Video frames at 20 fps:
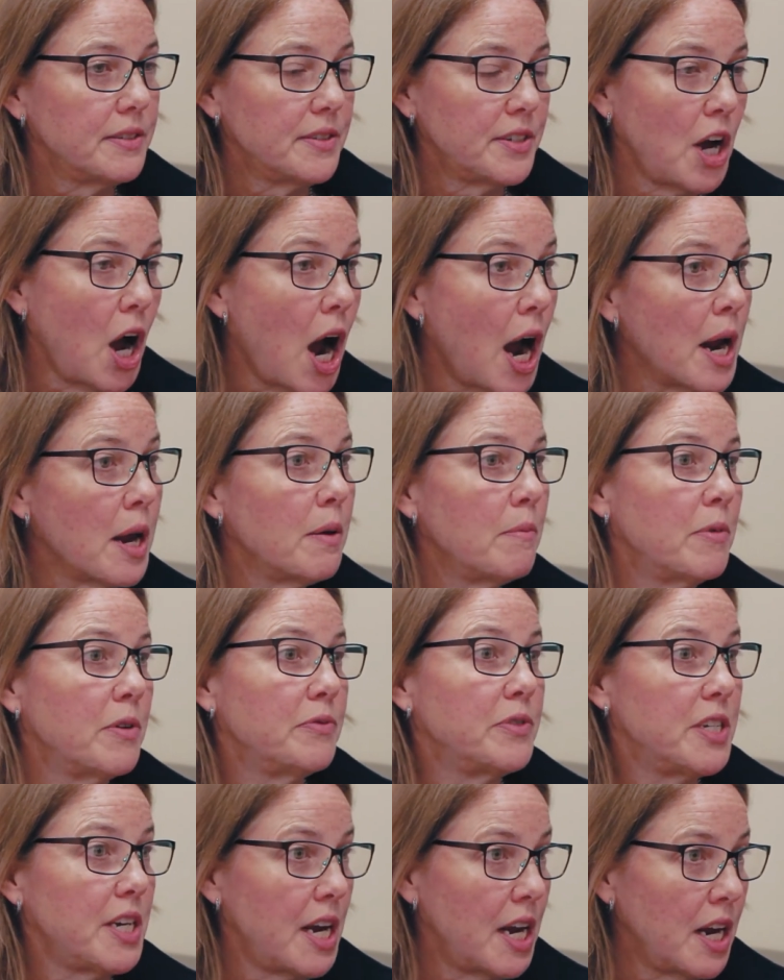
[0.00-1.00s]
time
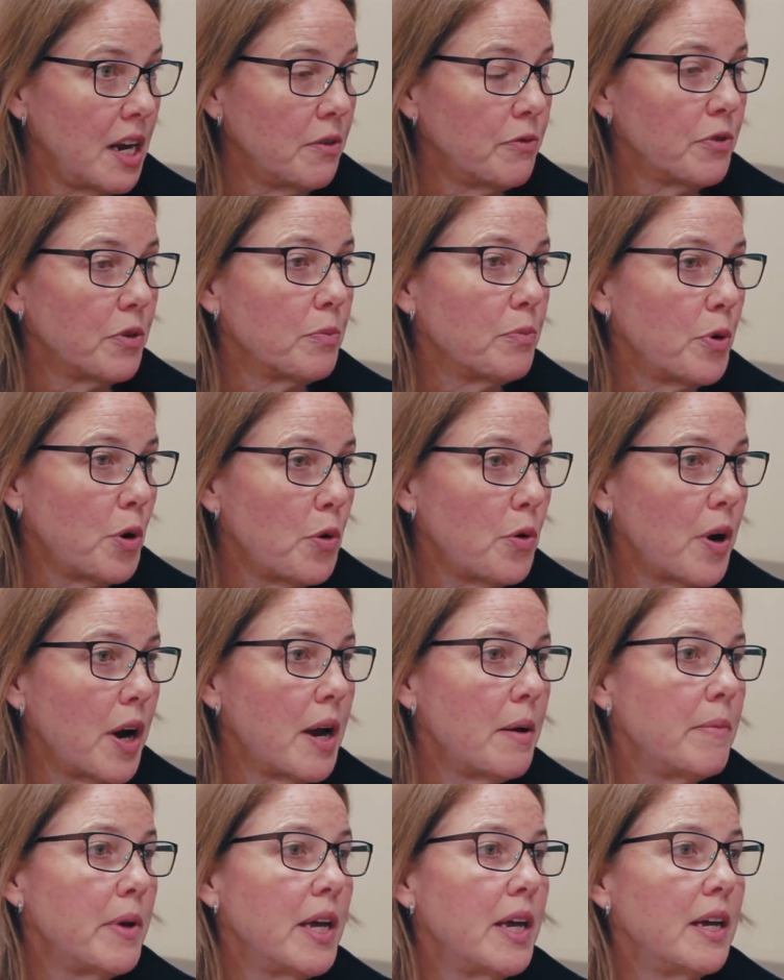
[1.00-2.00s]
of day for
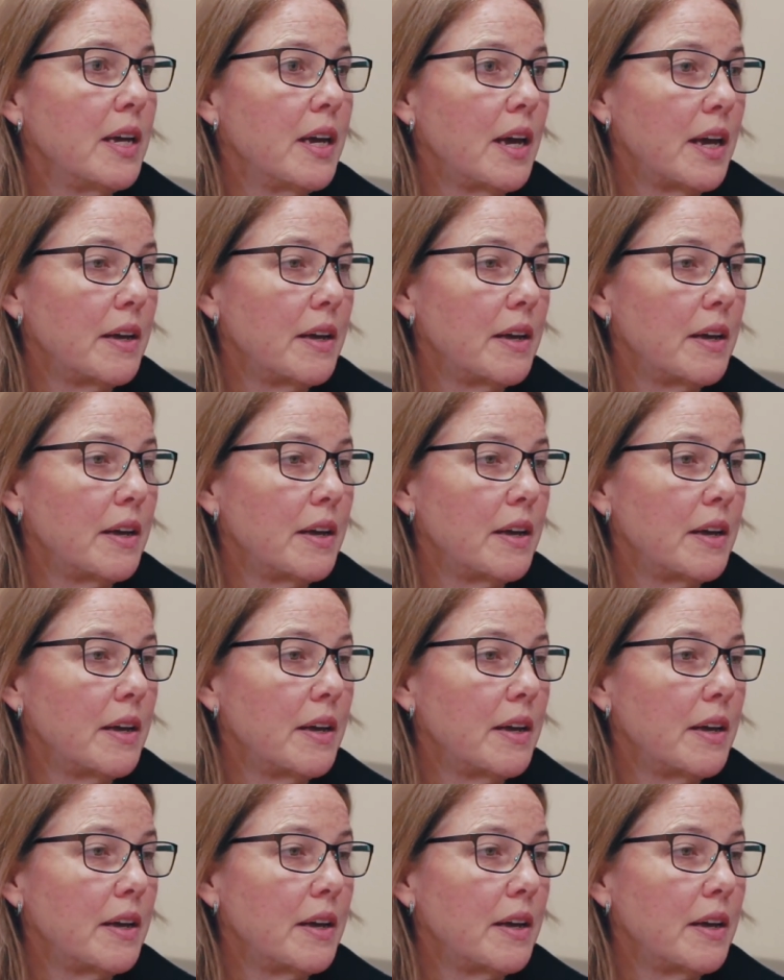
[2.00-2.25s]
programming,